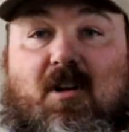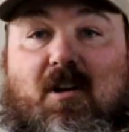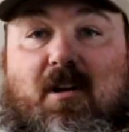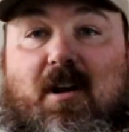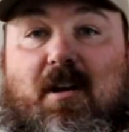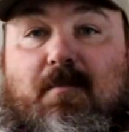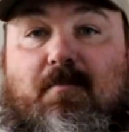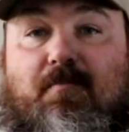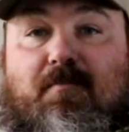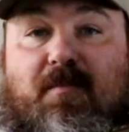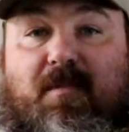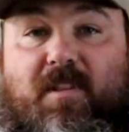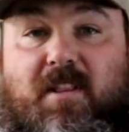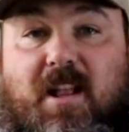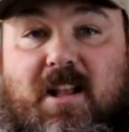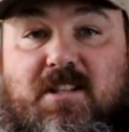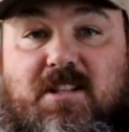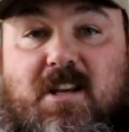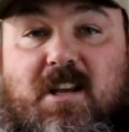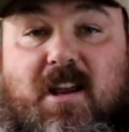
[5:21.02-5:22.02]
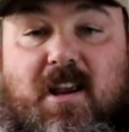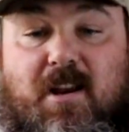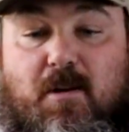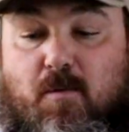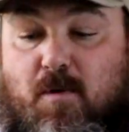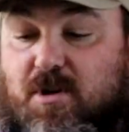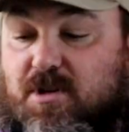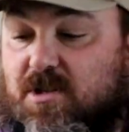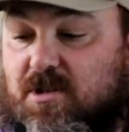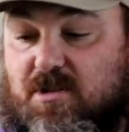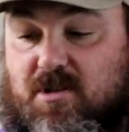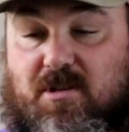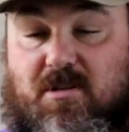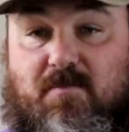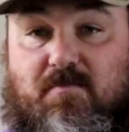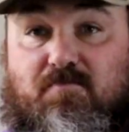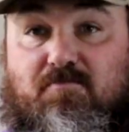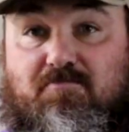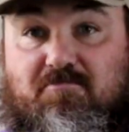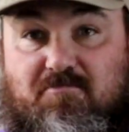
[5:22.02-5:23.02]
All right, that's it. Any
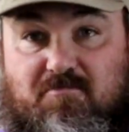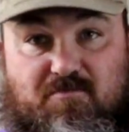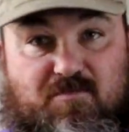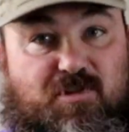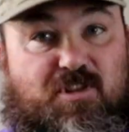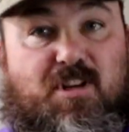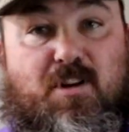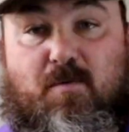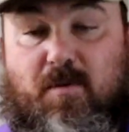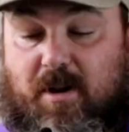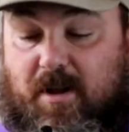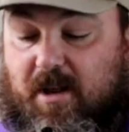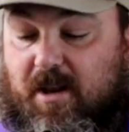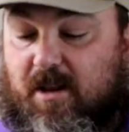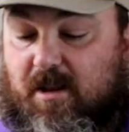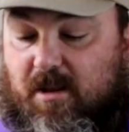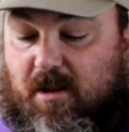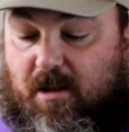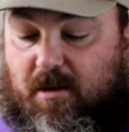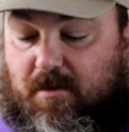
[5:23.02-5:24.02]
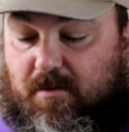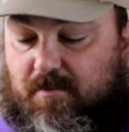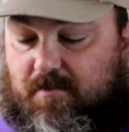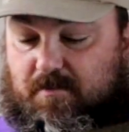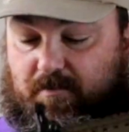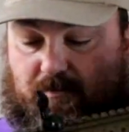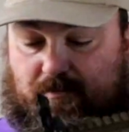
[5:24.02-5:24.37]
questions? See you when I get it done.